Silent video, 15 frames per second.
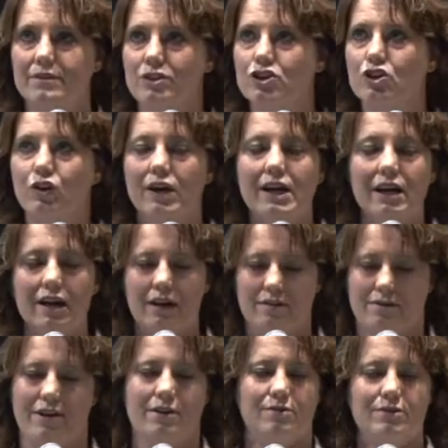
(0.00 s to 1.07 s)
screening of
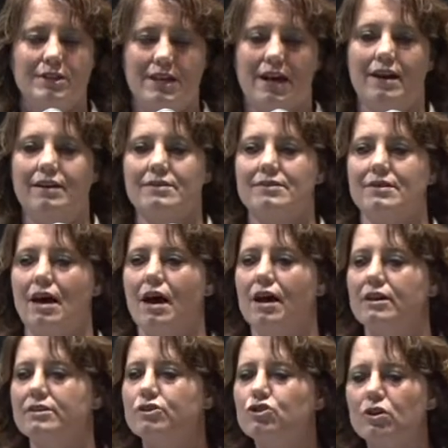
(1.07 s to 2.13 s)
those takes
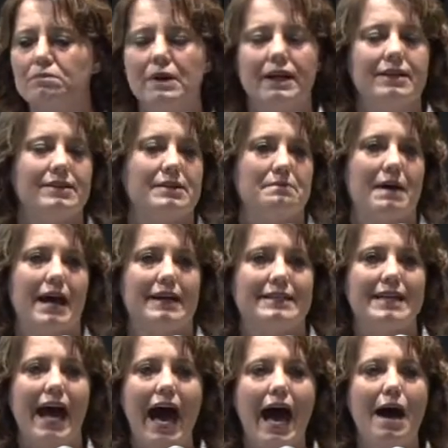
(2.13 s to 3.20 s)
a tremendous amount of
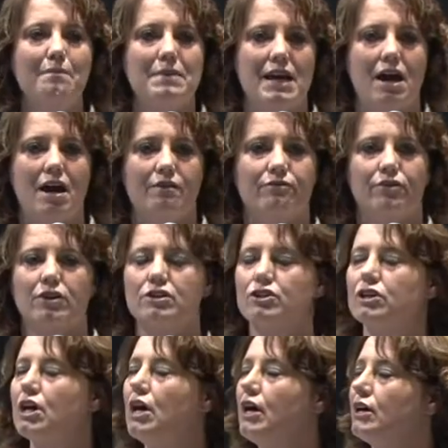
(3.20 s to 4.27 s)
time and
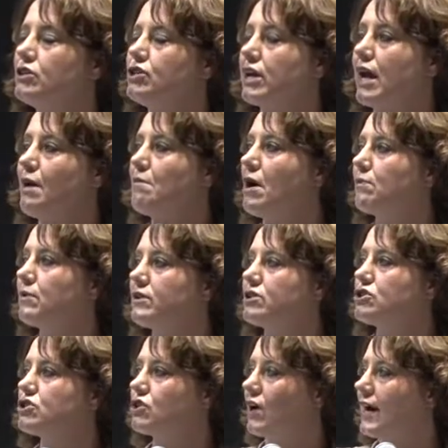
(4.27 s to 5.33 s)
effort to come up with
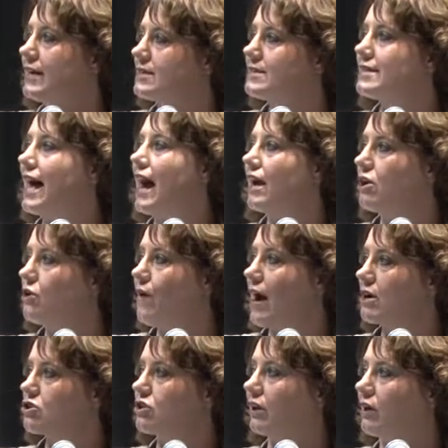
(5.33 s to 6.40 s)
the strains that you
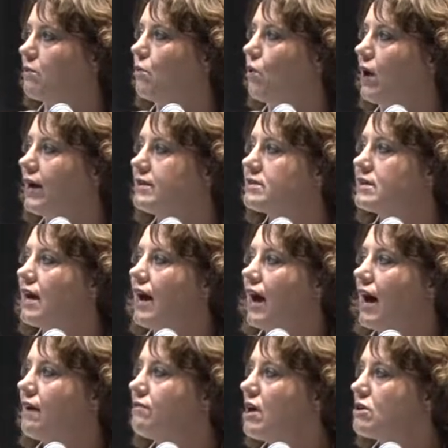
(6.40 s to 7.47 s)
actually want.
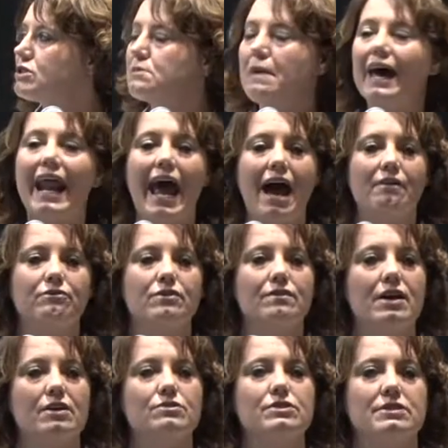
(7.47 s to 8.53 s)
Of those, about half of
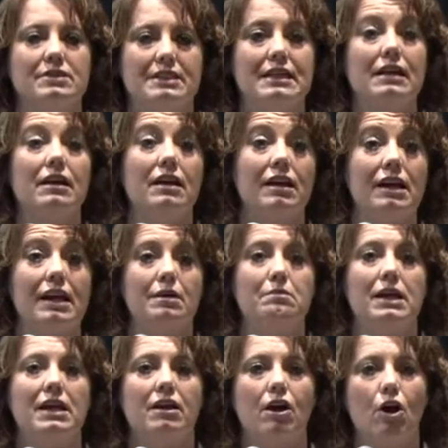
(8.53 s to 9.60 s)
those did
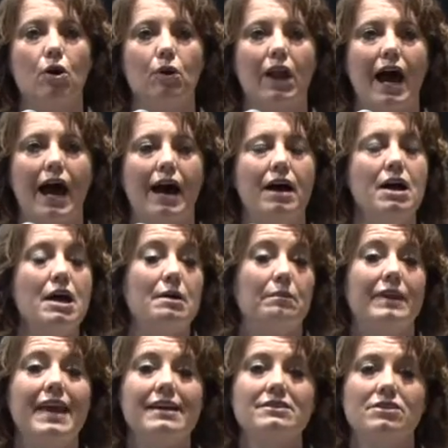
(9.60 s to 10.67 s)
inhibit E. coli,
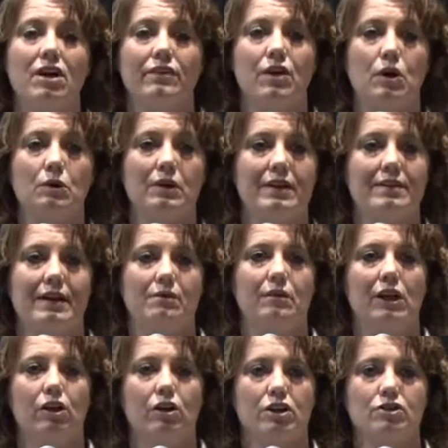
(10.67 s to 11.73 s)
but that's not the only thing
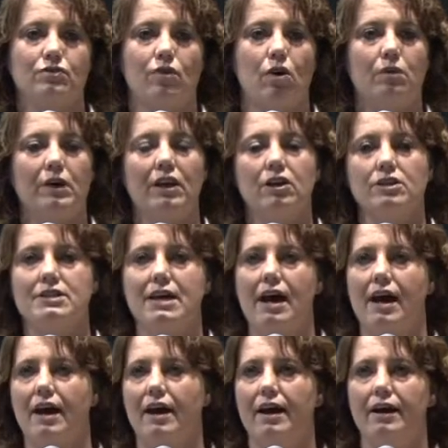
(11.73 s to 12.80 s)
we looked for. We looked
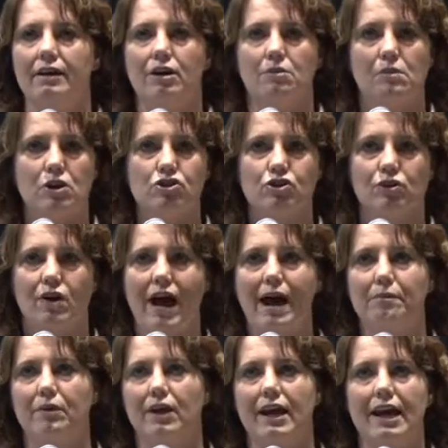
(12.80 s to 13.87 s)
at commercial
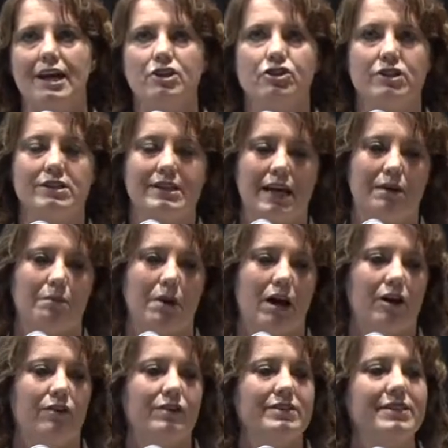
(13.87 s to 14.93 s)
applications,
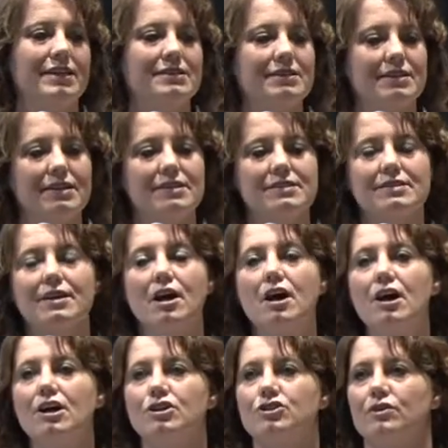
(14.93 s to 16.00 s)
antibiotic resistance,
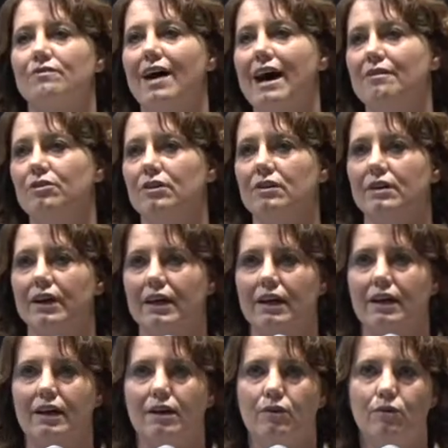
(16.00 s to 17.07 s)
survival
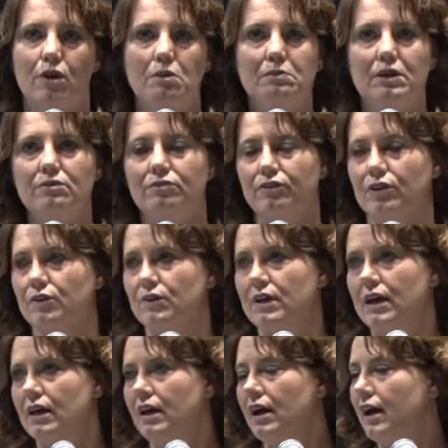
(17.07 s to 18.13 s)
in rumen
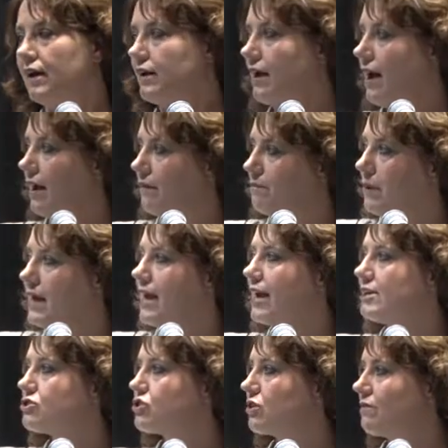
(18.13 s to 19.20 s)
fluid, and
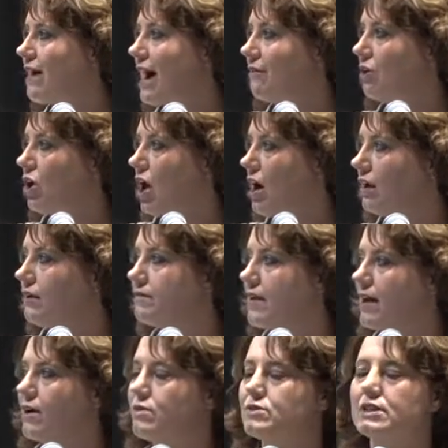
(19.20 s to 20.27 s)
pH survival, all of
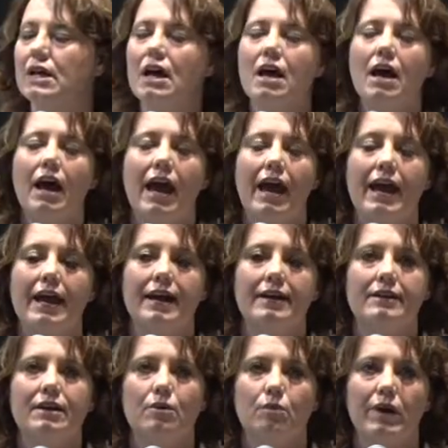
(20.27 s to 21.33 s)
those.
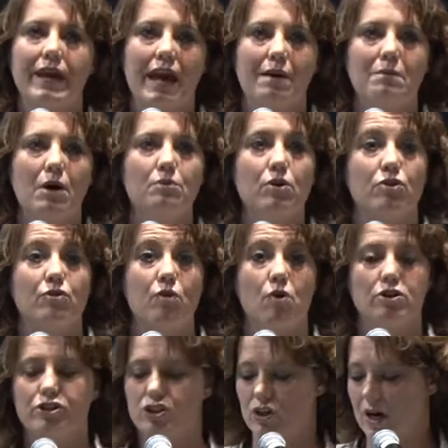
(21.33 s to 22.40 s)
And we came up with
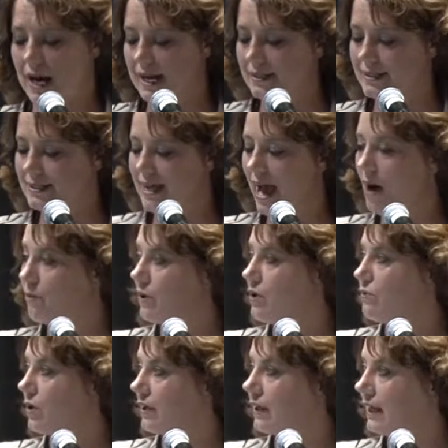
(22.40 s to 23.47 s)
four strains that we
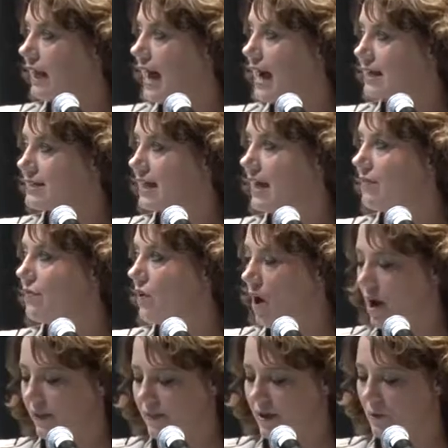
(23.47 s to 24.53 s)
really liked and
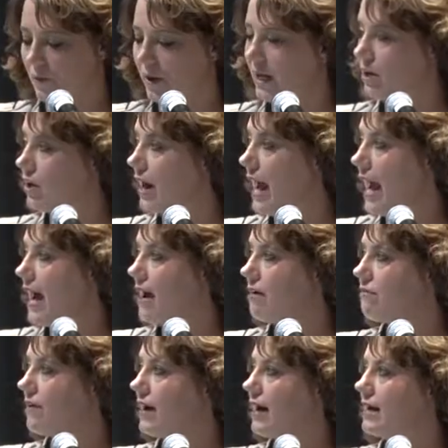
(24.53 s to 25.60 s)
thought that we could
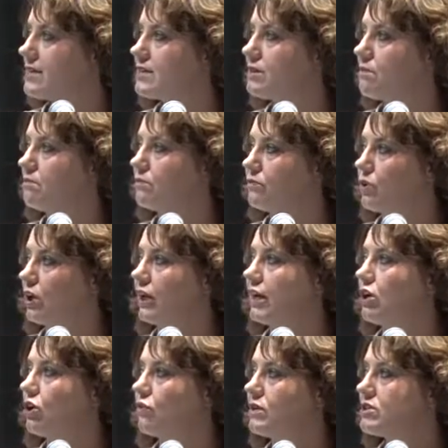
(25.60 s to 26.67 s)
have some really
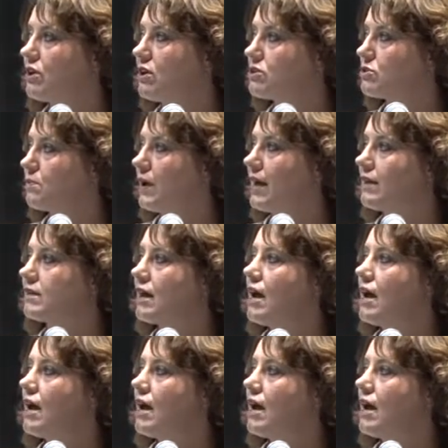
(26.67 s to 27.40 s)
good results with.